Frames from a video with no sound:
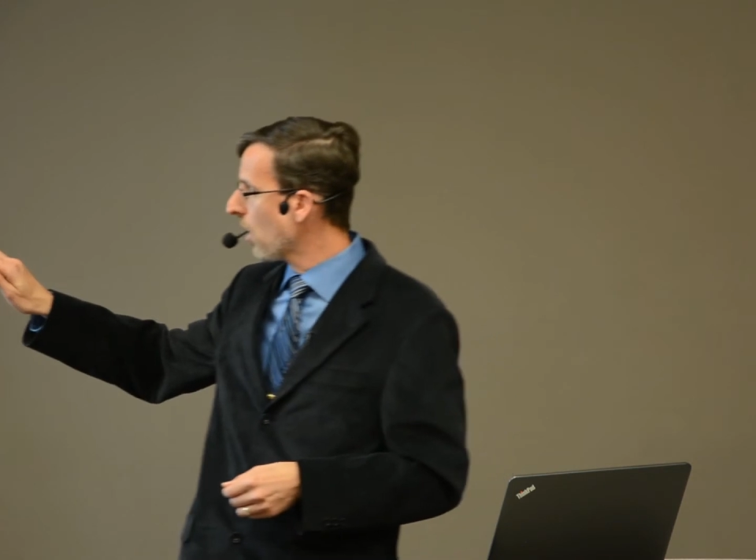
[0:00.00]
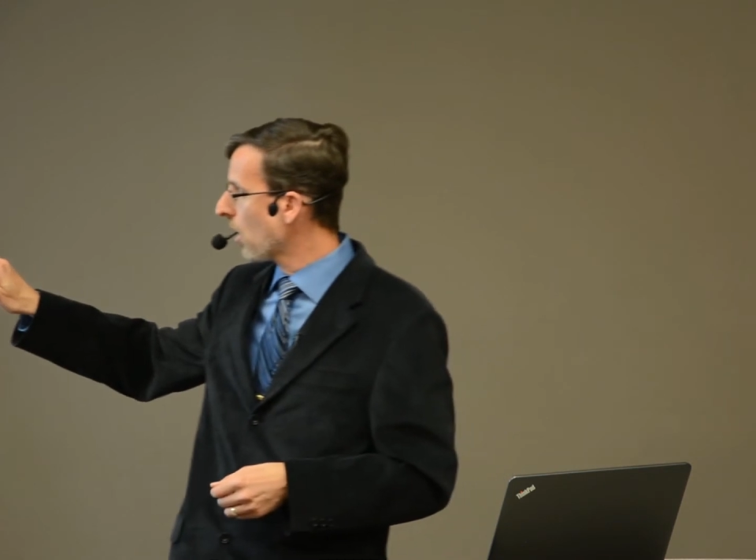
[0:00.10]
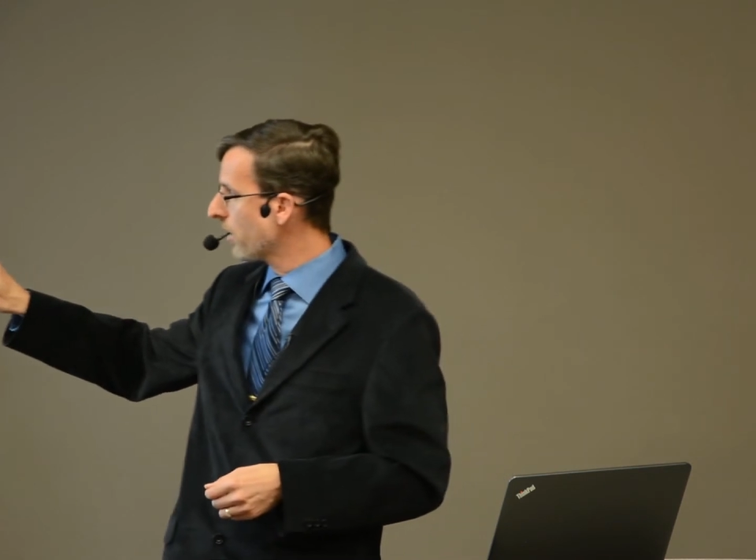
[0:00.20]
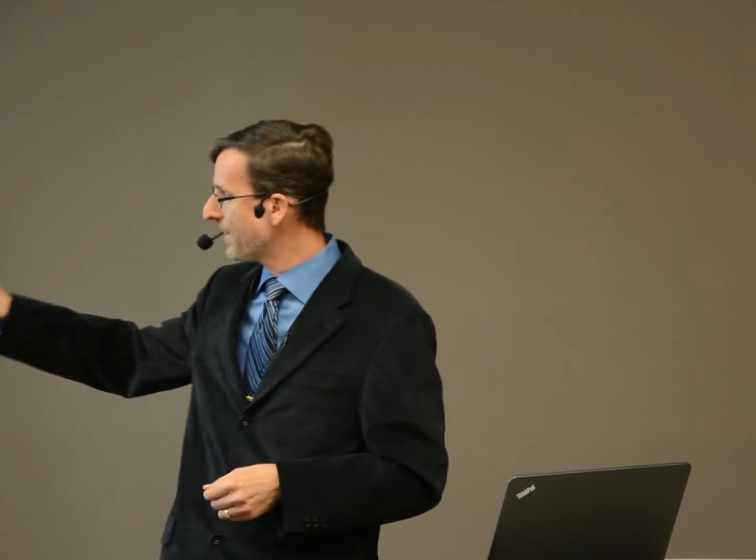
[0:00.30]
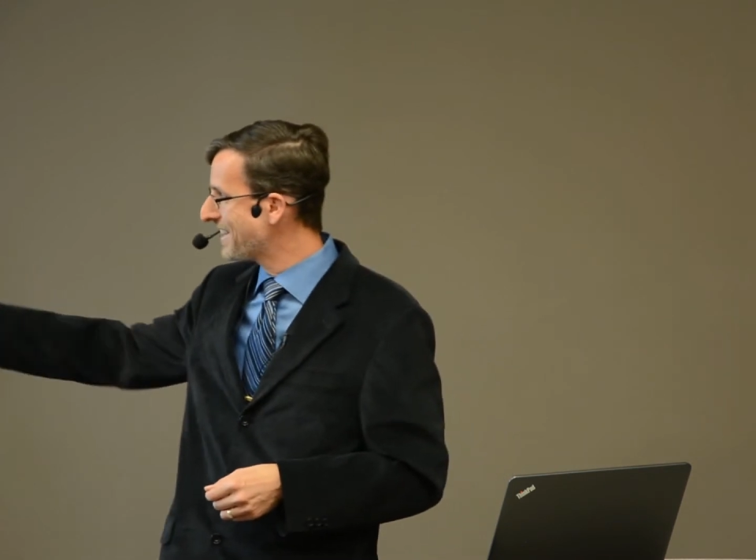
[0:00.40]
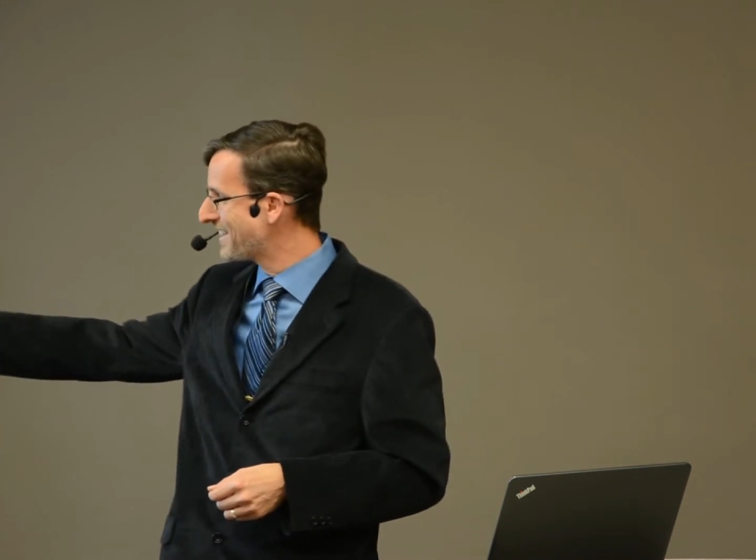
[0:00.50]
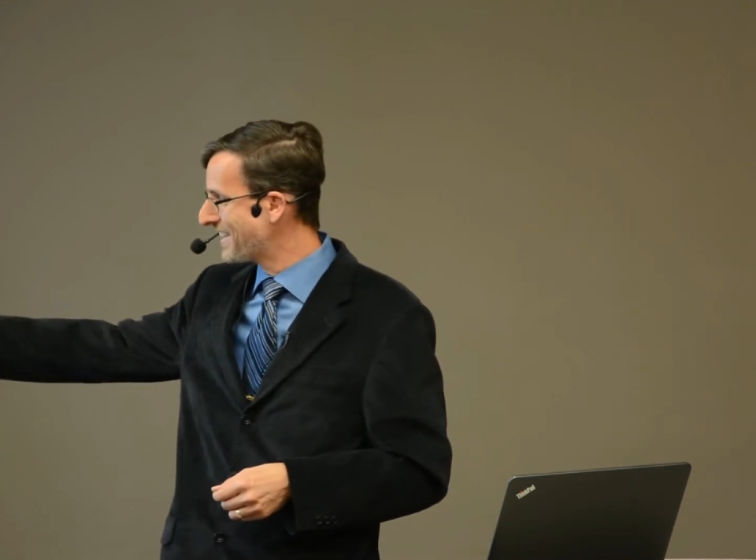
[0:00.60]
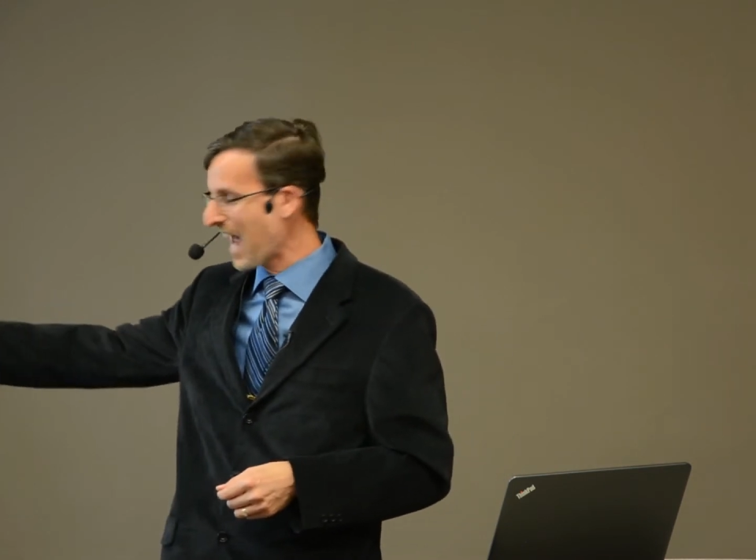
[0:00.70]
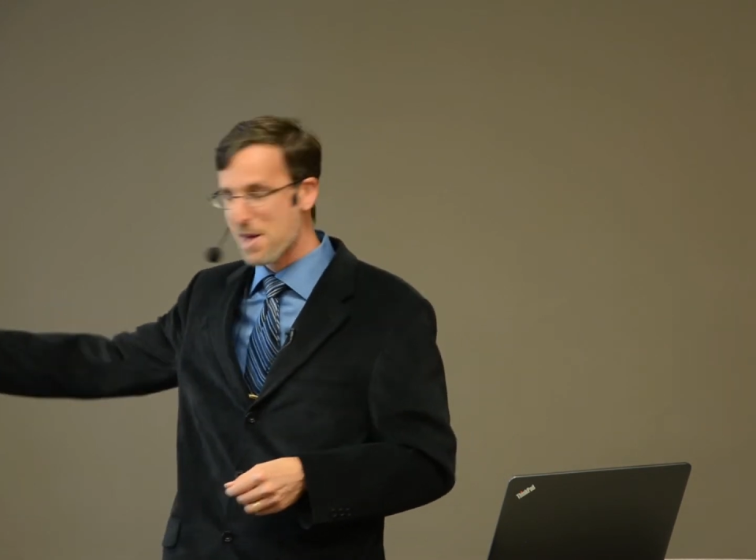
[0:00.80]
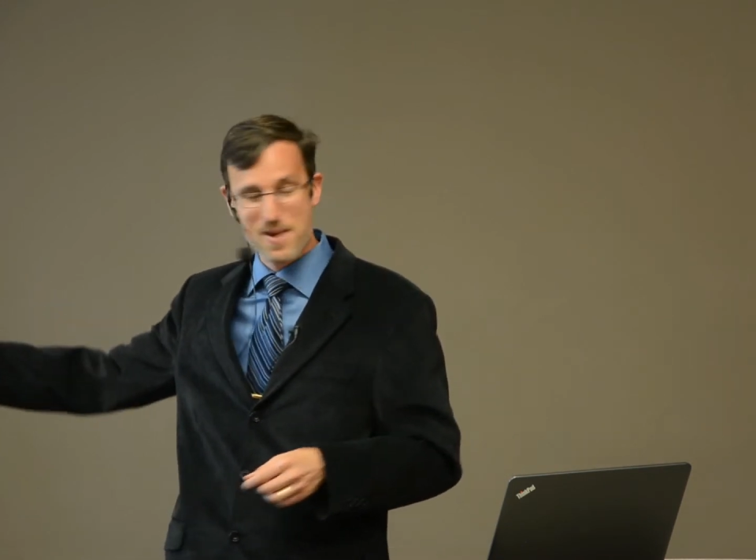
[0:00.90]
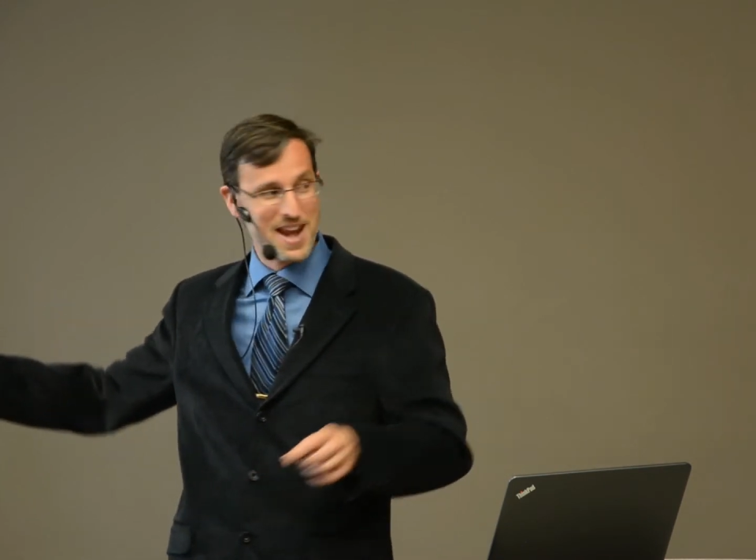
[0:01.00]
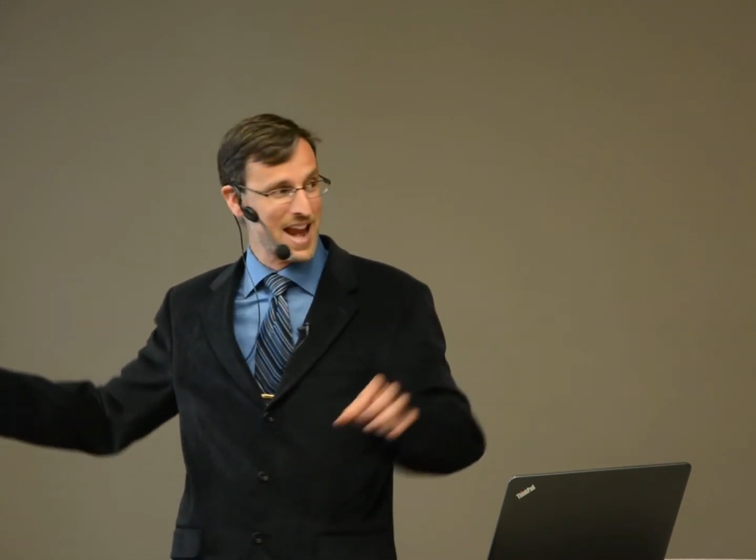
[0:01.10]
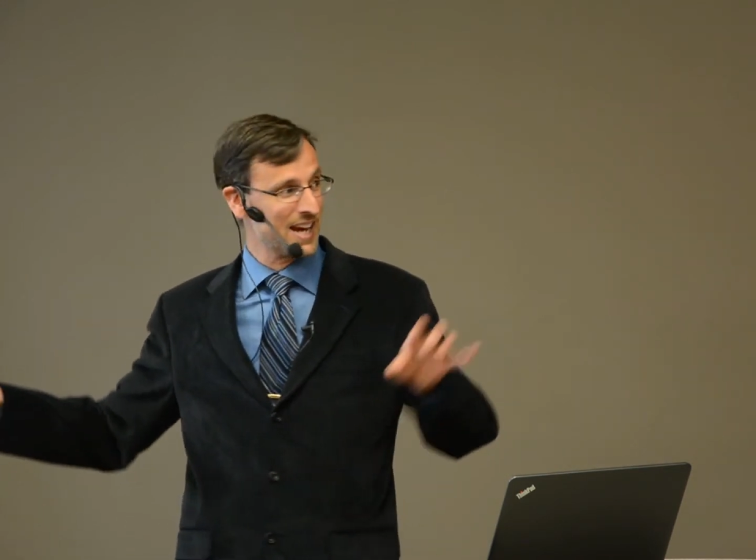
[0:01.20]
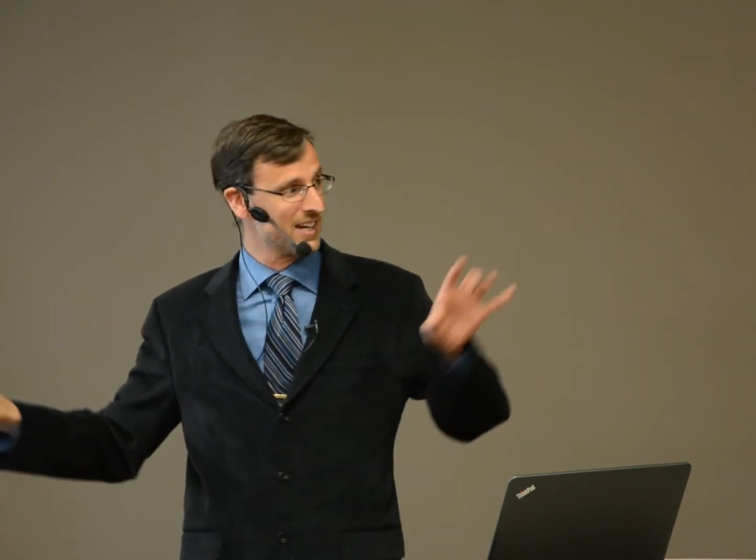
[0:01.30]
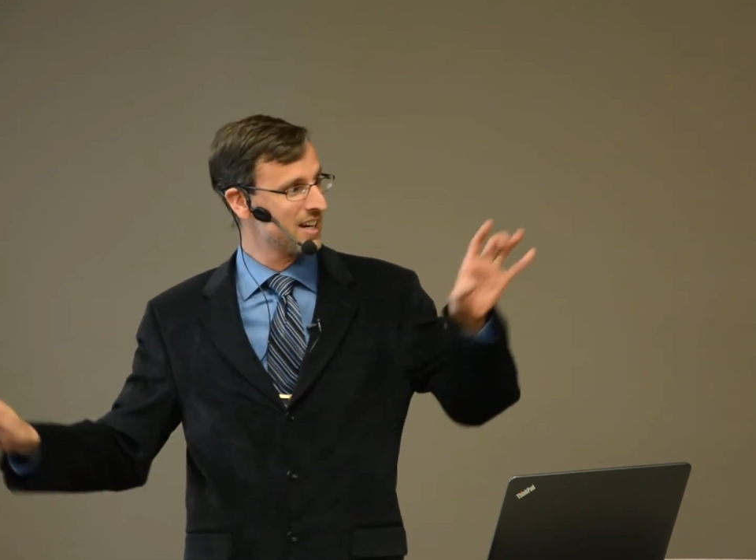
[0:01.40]
are
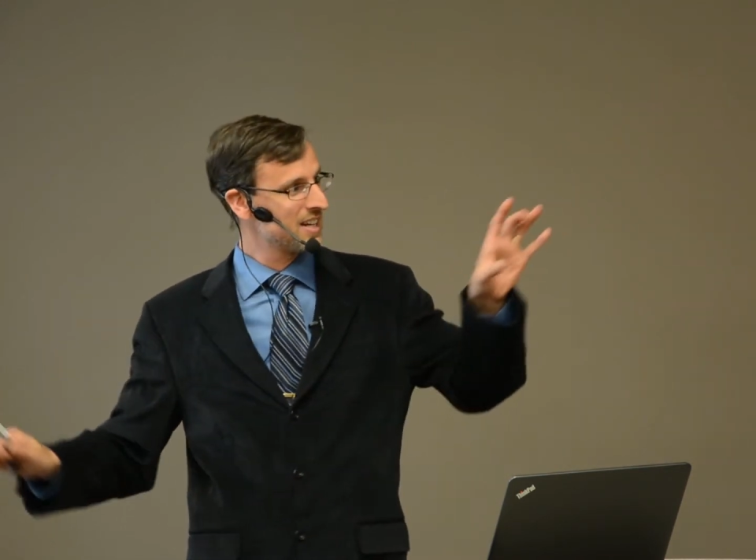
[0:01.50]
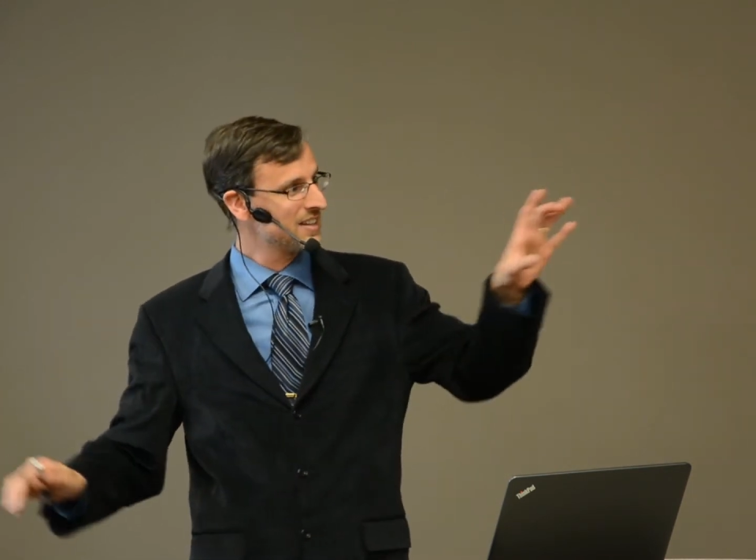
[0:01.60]
examining